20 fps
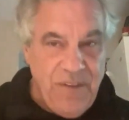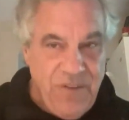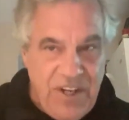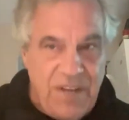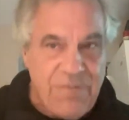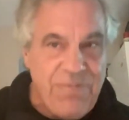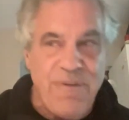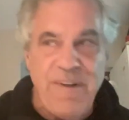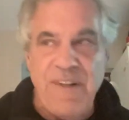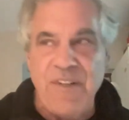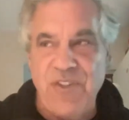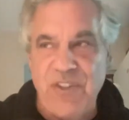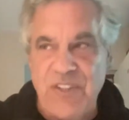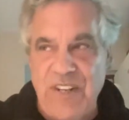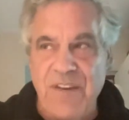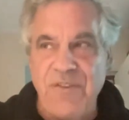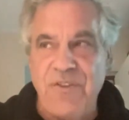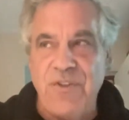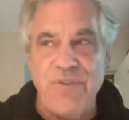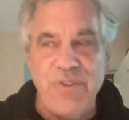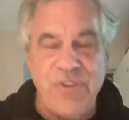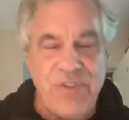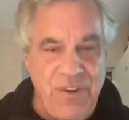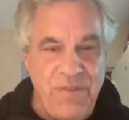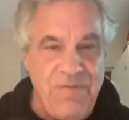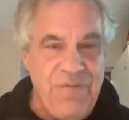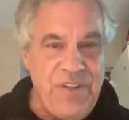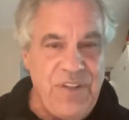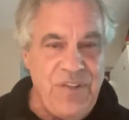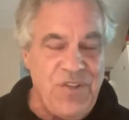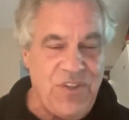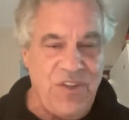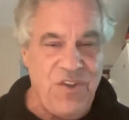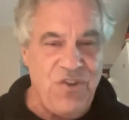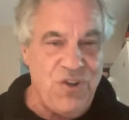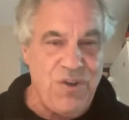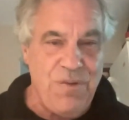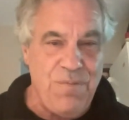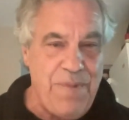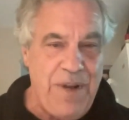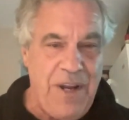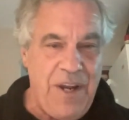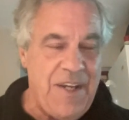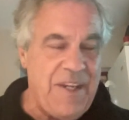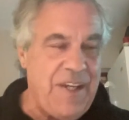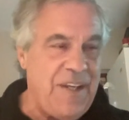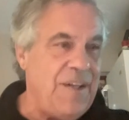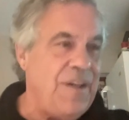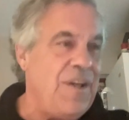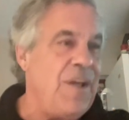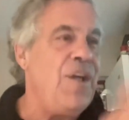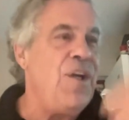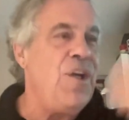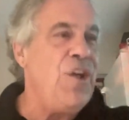different centers of decision-making,